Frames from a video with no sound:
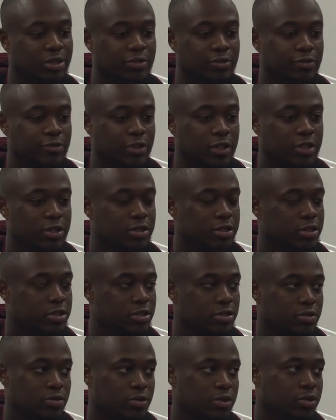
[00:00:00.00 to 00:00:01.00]
Didn't flinch.
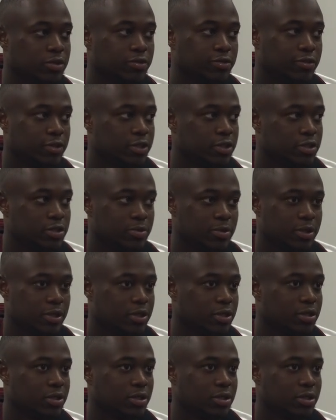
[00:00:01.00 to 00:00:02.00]
Didn't flinch,
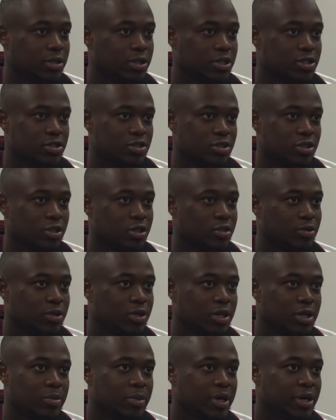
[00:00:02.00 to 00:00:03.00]
man. We
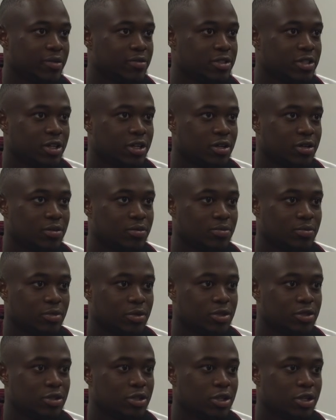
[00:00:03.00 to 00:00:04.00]
came in halftime.
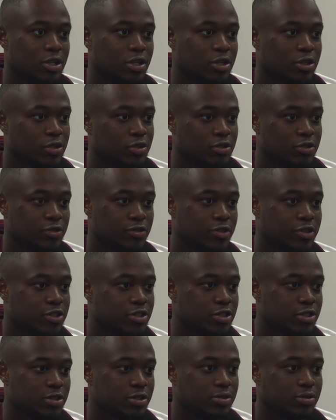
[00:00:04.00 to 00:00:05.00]
Coach
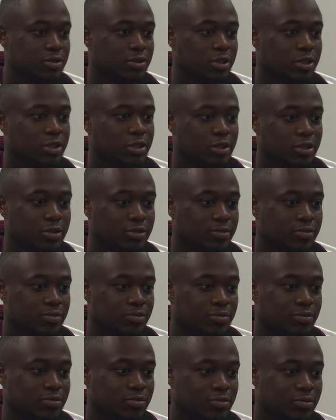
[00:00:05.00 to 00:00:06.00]
Fisher
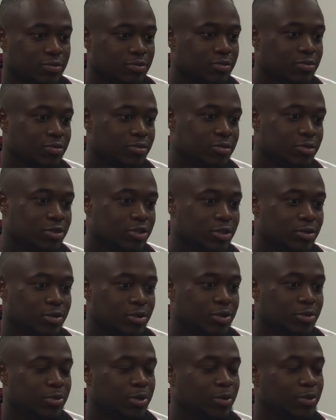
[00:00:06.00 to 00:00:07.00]
jumped
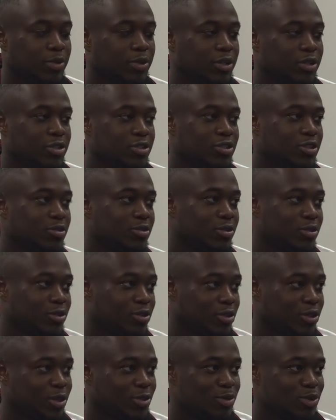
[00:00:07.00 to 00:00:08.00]
on the people he needed to jump
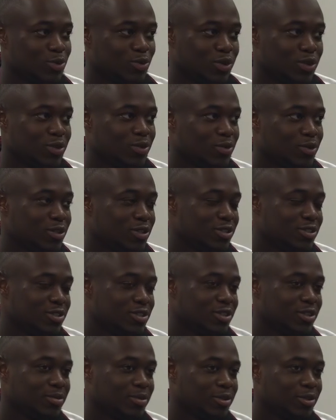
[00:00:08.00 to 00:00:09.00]
on. I was one of the ones he
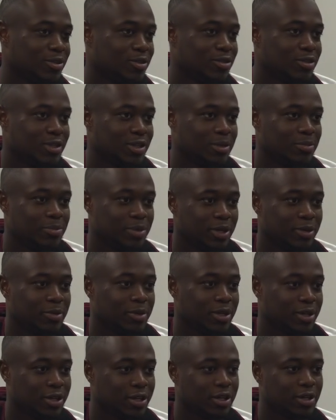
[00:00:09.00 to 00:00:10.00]
jumped on. I picked
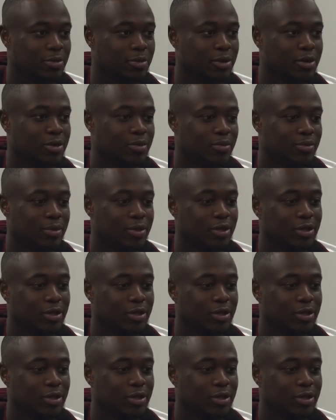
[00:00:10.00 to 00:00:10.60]
my game up.